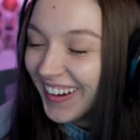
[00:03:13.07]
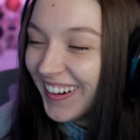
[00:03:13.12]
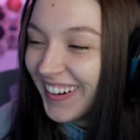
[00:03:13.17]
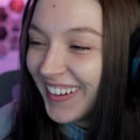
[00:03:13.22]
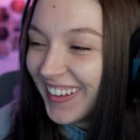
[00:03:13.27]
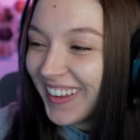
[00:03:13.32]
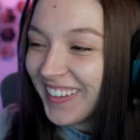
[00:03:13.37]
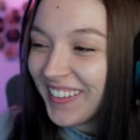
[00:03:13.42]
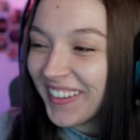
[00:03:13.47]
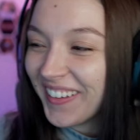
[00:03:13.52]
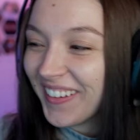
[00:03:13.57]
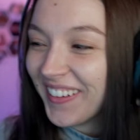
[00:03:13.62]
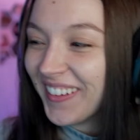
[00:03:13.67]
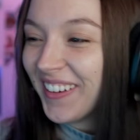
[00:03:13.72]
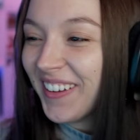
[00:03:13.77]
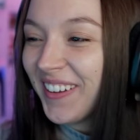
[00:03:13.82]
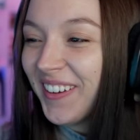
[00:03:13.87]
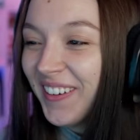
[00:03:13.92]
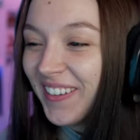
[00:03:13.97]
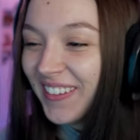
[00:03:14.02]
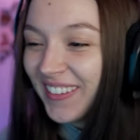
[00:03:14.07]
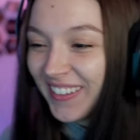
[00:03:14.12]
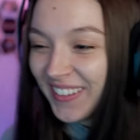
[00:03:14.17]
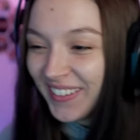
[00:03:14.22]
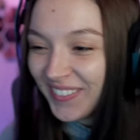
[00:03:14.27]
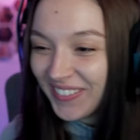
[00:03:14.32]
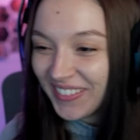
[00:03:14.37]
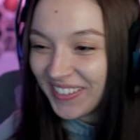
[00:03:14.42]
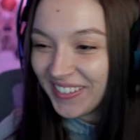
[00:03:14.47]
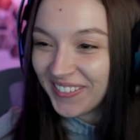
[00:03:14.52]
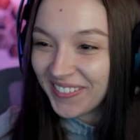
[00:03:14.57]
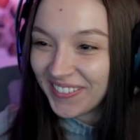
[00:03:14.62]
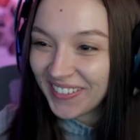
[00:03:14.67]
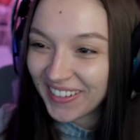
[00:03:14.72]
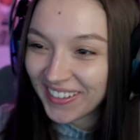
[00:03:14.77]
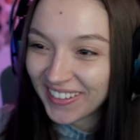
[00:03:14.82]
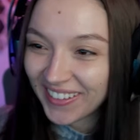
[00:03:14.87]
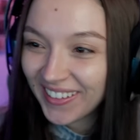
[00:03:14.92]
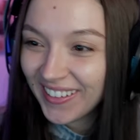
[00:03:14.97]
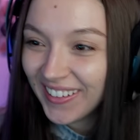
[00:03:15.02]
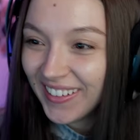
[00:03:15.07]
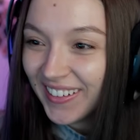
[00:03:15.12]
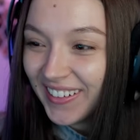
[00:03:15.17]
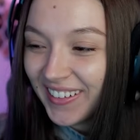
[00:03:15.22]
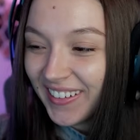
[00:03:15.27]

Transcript: Alright, I'm gonna go a little bit away.